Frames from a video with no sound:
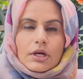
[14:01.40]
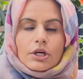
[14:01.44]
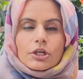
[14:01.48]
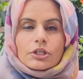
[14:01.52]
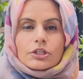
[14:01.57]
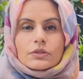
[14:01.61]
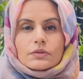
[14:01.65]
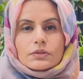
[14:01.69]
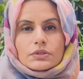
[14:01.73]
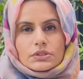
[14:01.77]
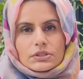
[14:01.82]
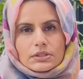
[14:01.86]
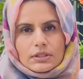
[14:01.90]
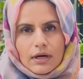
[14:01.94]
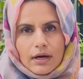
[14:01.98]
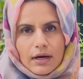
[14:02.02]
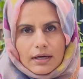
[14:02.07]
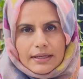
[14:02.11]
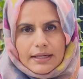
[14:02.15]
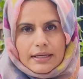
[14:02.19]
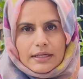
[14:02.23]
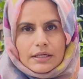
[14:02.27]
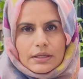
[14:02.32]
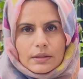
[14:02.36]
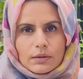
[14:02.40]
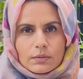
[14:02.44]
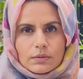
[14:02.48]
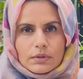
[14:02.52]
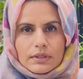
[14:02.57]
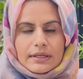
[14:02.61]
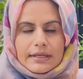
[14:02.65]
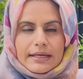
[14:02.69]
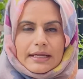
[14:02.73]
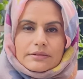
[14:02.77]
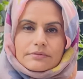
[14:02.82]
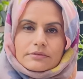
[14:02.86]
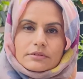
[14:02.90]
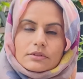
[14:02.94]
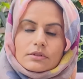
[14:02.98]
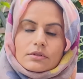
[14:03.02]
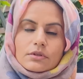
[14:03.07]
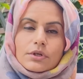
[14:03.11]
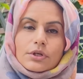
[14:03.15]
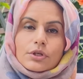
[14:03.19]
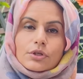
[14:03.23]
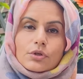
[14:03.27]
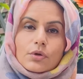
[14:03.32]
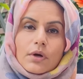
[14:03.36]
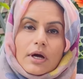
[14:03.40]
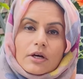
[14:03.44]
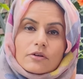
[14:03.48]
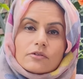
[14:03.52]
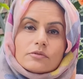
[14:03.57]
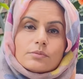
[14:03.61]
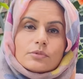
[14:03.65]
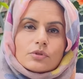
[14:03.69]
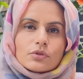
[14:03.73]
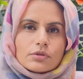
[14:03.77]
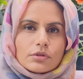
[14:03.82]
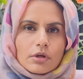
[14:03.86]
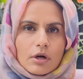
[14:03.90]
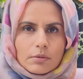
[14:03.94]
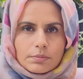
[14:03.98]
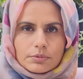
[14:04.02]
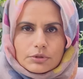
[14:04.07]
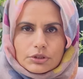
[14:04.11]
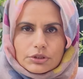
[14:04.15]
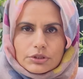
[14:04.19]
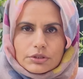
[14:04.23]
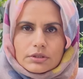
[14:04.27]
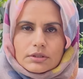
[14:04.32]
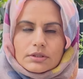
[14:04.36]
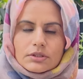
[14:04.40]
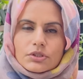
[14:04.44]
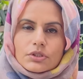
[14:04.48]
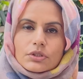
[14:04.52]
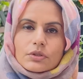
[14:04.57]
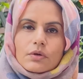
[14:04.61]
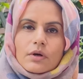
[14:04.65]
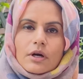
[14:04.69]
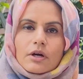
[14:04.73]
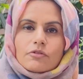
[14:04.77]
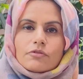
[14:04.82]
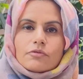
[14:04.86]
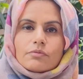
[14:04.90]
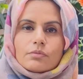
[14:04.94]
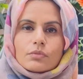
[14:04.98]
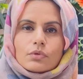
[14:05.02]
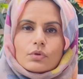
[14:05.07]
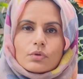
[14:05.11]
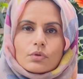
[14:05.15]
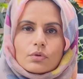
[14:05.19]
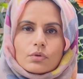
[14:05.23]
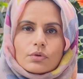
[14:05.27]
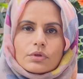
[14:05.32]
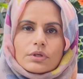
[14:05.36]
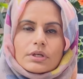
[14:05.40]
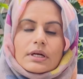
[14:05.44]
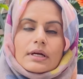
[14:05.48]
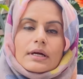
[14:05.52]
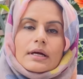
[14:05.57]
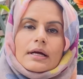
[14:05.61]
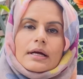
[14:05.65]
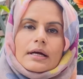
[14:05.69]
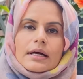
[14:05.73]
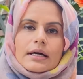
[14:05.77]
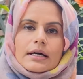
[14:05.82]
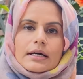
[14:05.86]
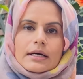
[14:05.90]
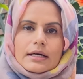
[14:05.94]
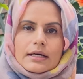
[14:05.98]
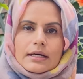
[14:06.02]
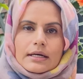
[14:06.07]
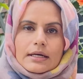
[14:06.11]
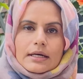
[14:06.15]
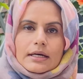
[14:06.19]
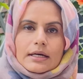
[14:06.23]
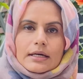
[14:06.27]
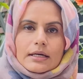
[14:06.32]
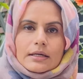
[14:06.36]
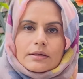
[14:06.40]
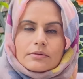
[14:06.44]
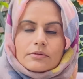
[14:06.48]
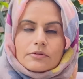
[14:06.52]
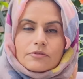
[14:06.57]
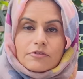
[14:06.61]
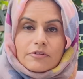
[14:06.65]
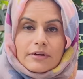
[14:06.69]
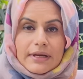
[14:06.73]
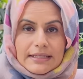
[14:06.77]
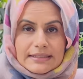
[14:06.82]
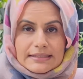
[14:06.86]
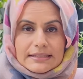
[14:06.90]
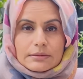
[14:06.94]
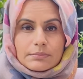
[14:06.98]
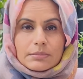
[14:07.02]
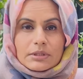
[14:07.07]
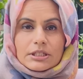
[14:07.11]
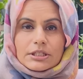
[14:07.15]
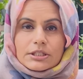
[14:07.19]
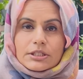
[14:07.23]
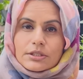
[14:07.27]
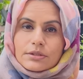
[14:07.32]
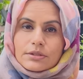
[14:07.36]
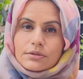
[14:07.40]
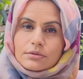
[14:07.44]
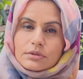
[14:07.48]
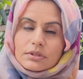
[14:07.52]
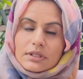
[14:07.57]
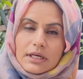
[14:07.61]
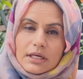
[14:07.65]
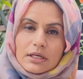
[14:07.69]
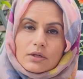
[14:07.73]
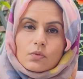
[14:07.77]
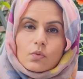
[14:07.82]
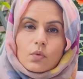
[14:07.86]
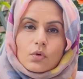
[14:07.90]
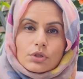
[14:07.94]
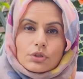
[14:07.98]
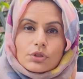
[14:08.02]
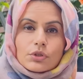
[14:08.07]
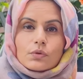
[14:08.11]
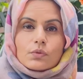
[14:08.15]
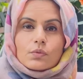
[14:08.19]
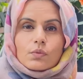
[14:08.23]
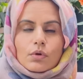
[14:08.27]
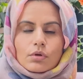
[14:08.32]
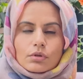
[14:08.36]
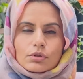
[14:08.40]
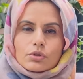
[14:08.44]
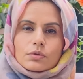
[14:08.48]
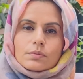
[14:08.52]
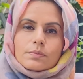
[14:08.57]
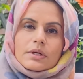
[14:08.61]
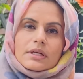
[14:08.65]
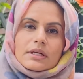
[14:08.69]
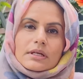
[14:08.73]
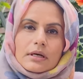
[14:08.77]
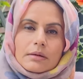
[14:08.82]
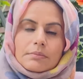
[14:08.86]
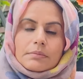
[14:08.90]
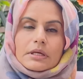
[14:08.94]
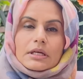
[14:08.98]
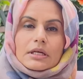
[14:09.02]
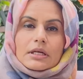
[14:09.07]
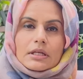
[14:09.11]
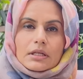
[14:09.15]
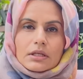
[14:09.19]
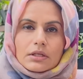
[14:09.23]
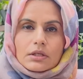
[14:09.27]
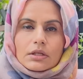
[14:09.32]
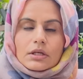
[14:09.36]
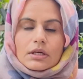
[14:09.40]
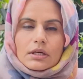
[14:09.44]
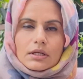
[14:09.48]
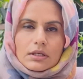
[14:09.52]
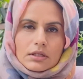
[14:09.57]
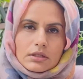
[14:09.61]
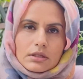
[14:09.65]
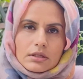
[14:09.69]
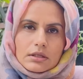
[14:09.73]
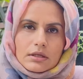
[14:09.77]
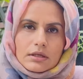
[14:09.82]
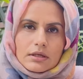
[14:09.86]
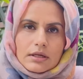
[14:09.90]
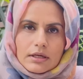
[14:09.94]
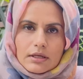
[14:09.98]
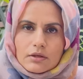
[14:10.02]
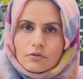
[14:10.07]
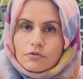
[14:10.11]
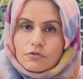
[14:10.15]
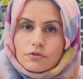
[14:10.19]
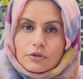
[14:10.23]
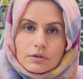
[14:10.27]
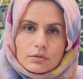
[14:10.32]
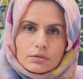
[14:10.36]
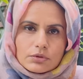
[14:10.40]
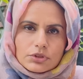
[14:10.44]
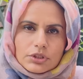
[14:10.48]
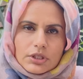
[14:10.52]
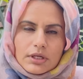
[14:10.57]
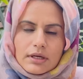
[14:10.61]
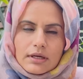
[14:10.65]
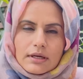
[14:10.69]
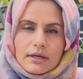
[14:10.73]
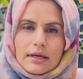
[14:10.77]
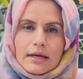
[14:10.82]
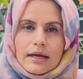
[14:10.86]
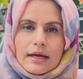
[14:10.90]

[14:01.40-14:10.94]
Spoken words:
You start at lower level, you have more options, you have more flexibility to think what you want to become in future.